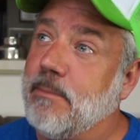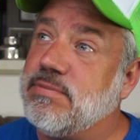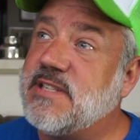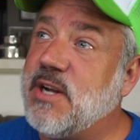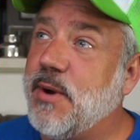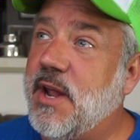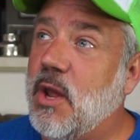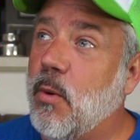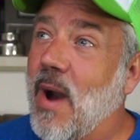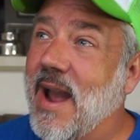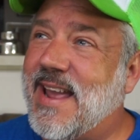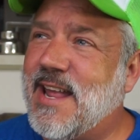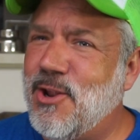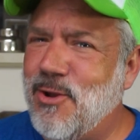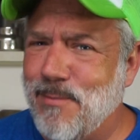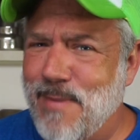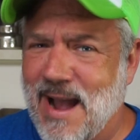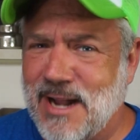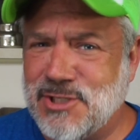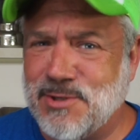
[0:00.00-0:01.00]
So anyway, can you
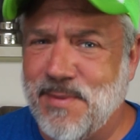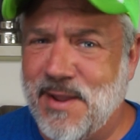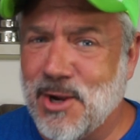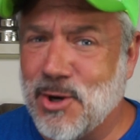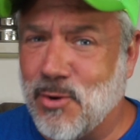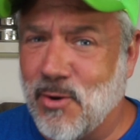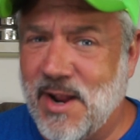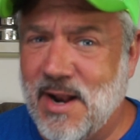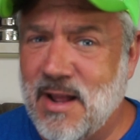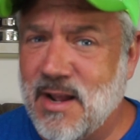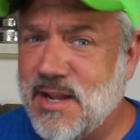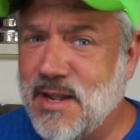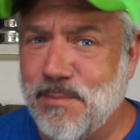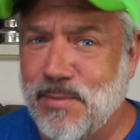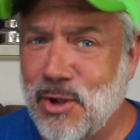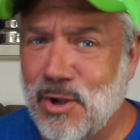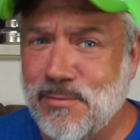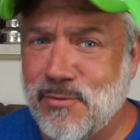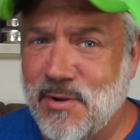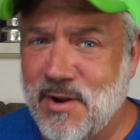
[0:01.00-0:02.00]
imagine me and Karina
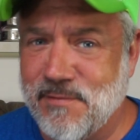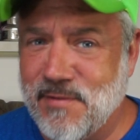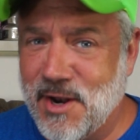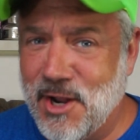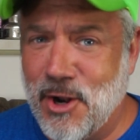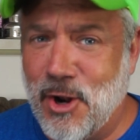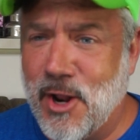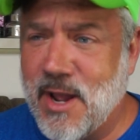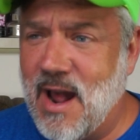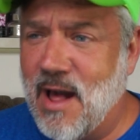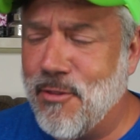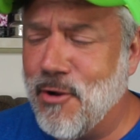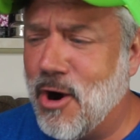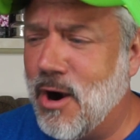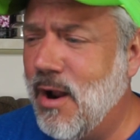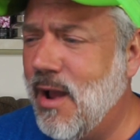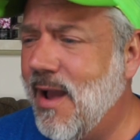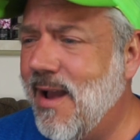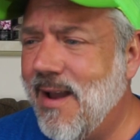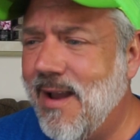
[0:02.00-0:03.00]
Kaboom doing a video
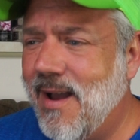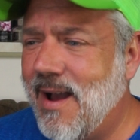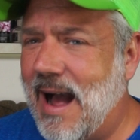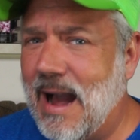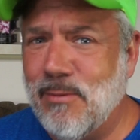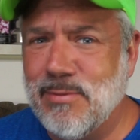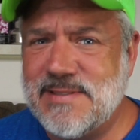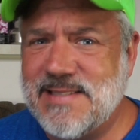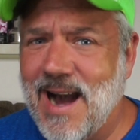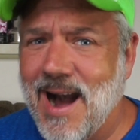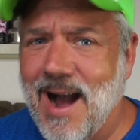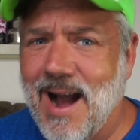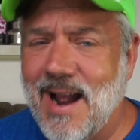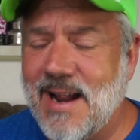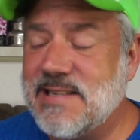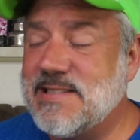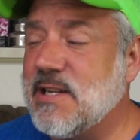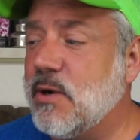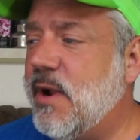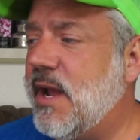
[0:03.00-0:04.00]
together? I would
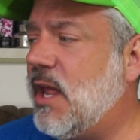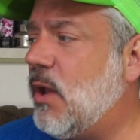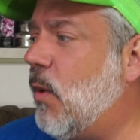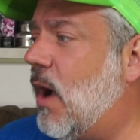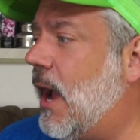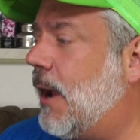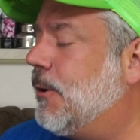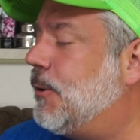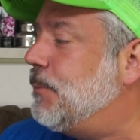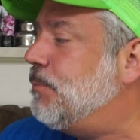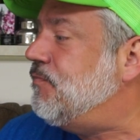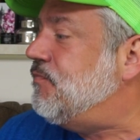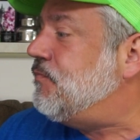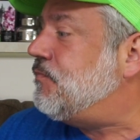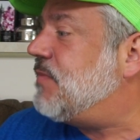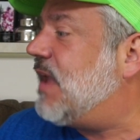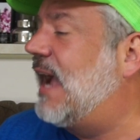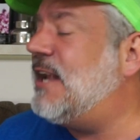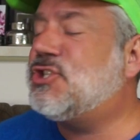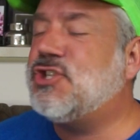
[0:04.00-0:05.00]
die. So anyway,
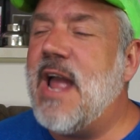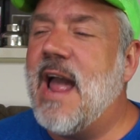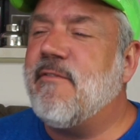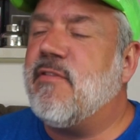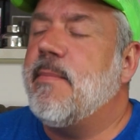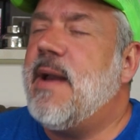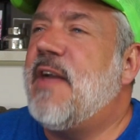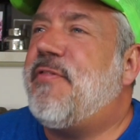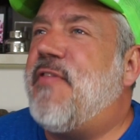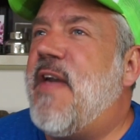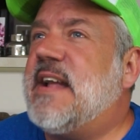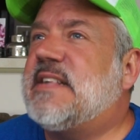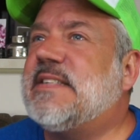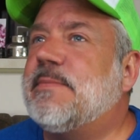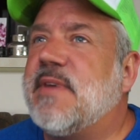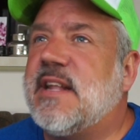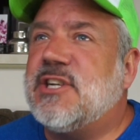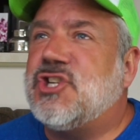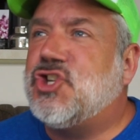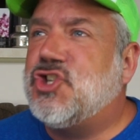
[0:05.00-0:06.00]
and everybody thinks I'm
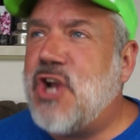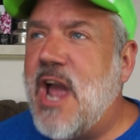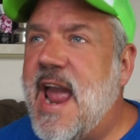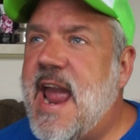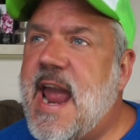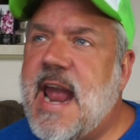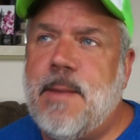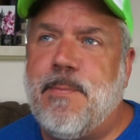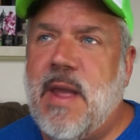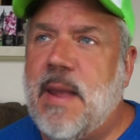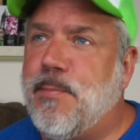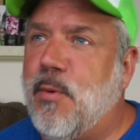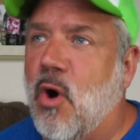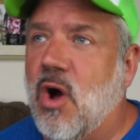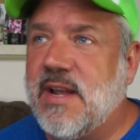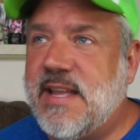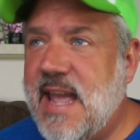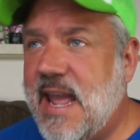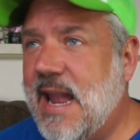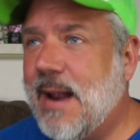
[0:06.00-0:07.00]
going to shade people
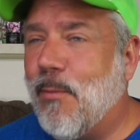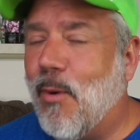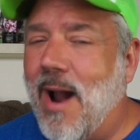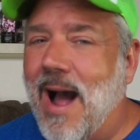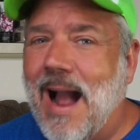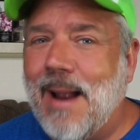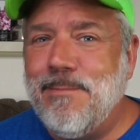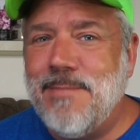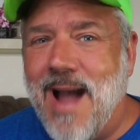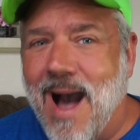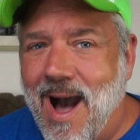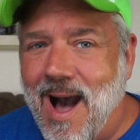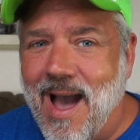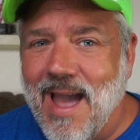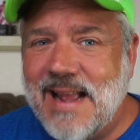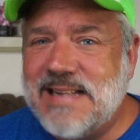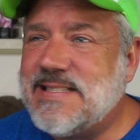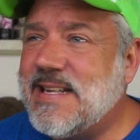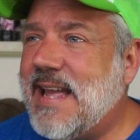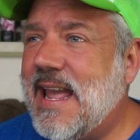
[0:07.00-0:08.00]
on camera. I'm
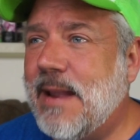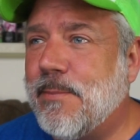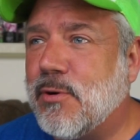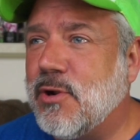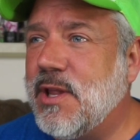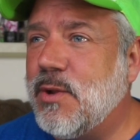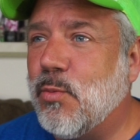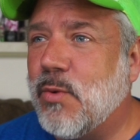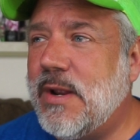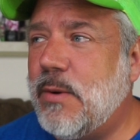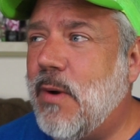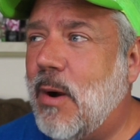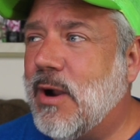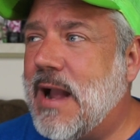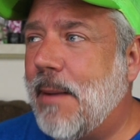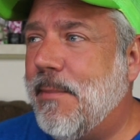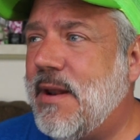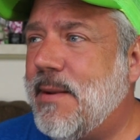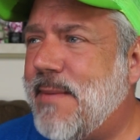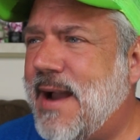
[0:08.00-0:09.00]
not. It's like Amberlynn Reid won't
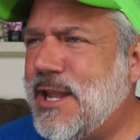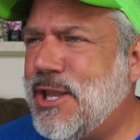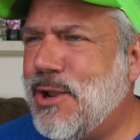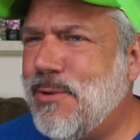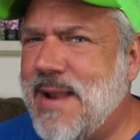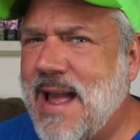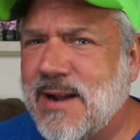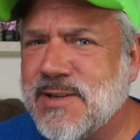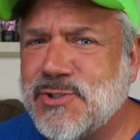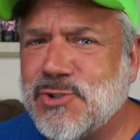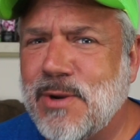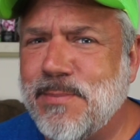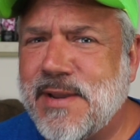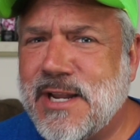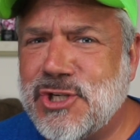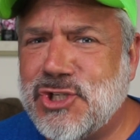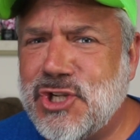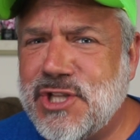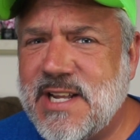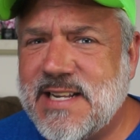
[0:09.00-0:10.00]
come into my You Now stream
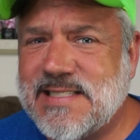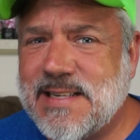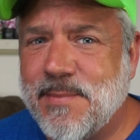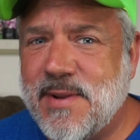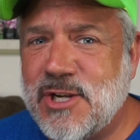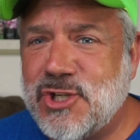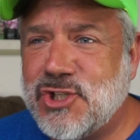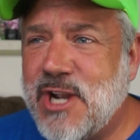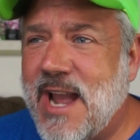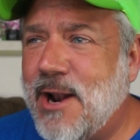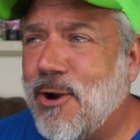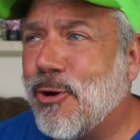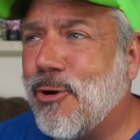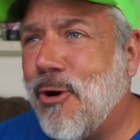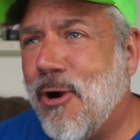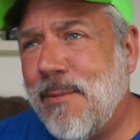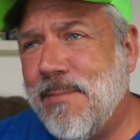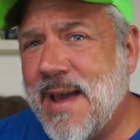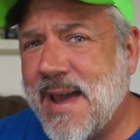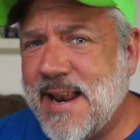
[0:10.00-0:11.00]
because she thinks I'm going to shade her.
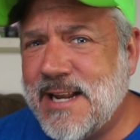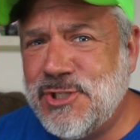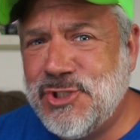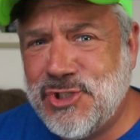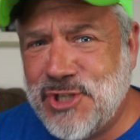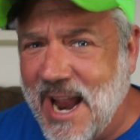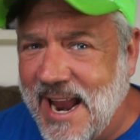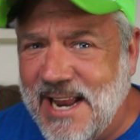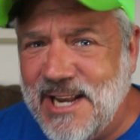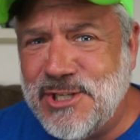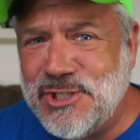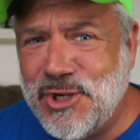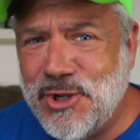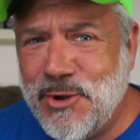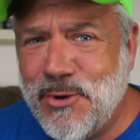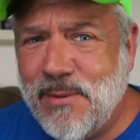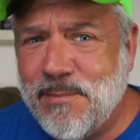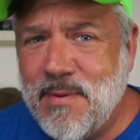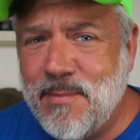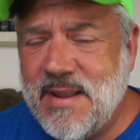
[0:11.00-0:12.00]
Girl, I'm not going to shade
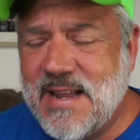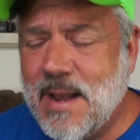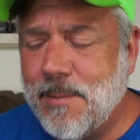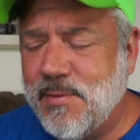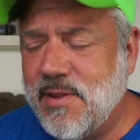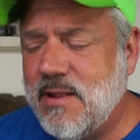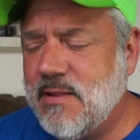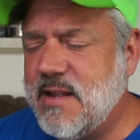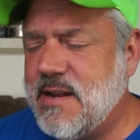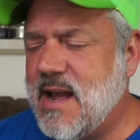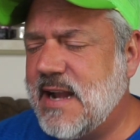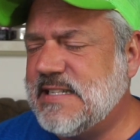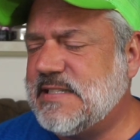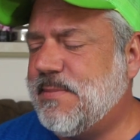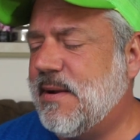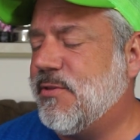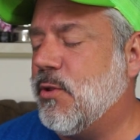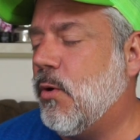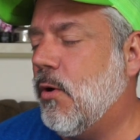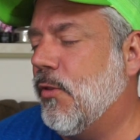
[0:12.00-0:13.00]
you. I'm going to be completely nice
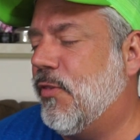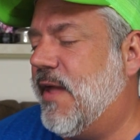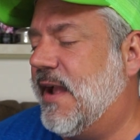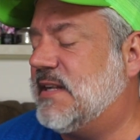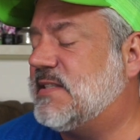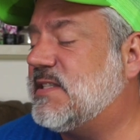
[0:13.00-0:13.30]
about the whole thing.